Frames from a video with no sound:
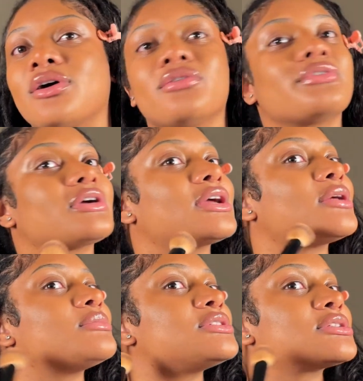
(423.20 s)
over and
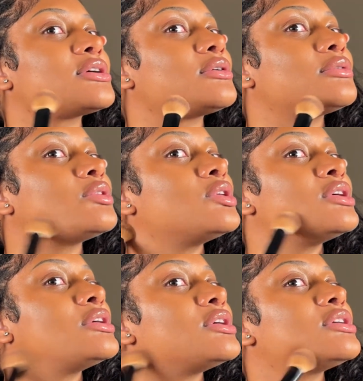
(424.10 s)
I'm just going to
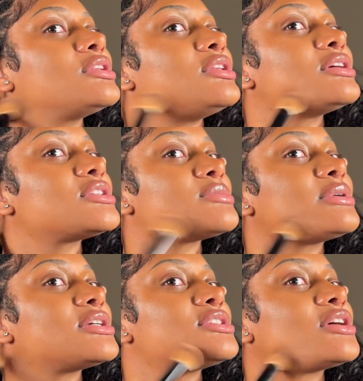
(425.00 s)
dust
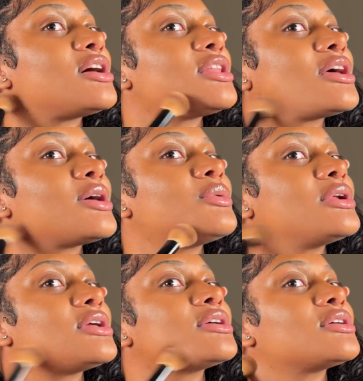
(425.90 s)
my jawline with
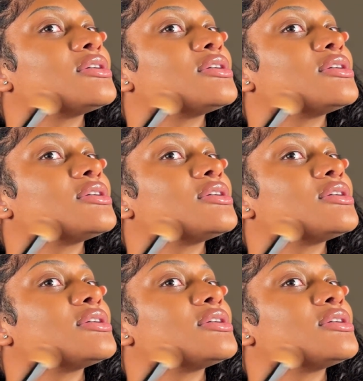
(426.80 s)
it.